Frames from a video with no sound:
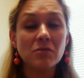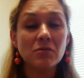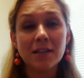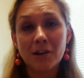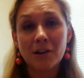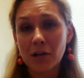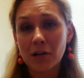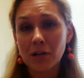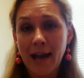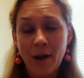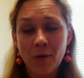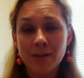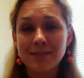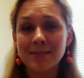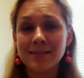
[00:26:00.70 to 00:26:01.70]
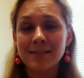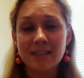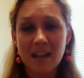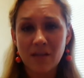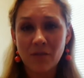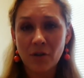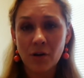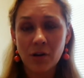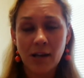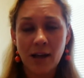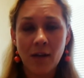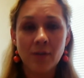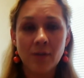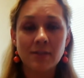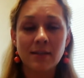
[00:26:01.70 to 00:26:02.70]
would get her allowance and save her
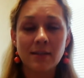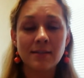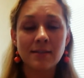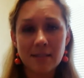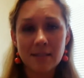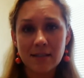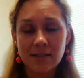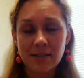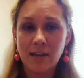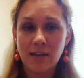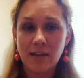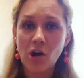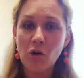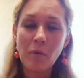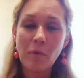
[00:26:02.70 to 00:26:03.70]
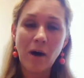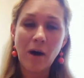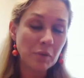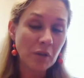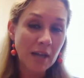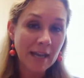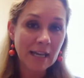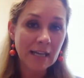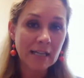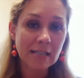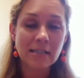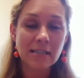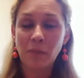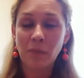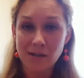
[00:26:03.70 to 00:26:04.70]
allowance and insist that they go buy
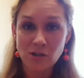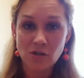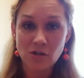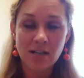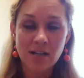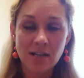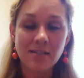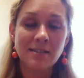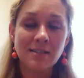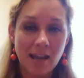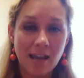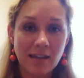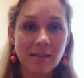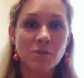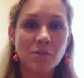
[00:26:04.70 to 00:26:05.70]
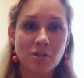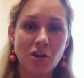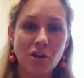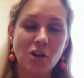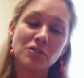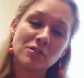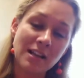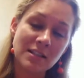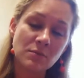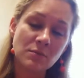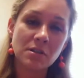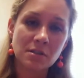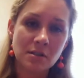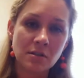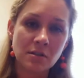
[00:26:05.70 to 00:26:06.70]
blankets and pet treats and take them to the shelter. That's
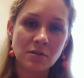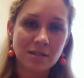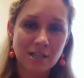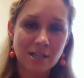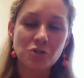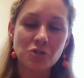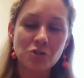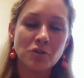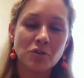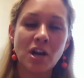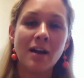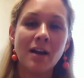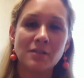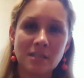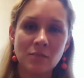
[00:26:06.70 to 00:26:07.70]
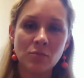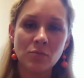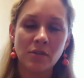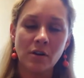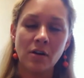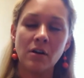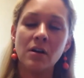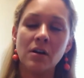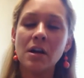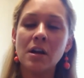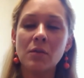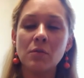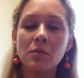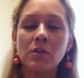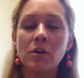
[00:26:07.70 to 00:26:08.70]
what this child did with her
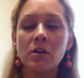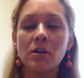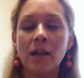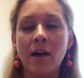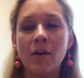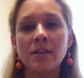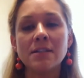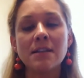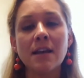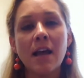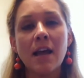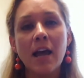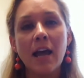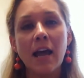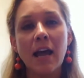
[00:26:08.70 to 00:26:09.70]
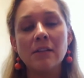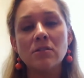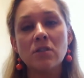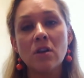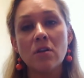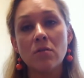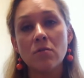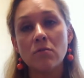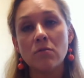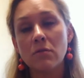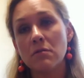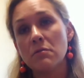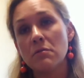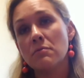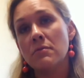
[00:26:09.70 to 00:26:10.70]
with her allowance. And so,
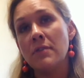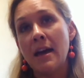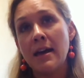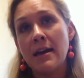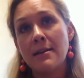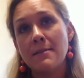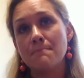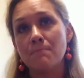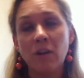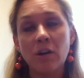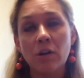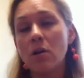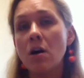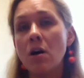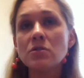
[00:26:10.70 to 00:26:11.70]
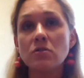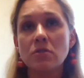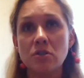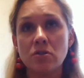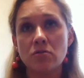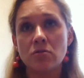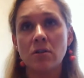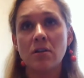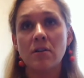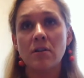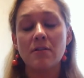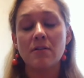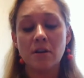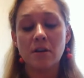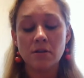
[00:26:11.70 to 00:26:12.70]
the you know, long story short,
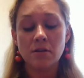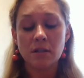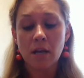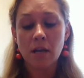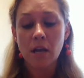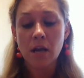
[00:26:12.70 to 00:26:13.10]
there's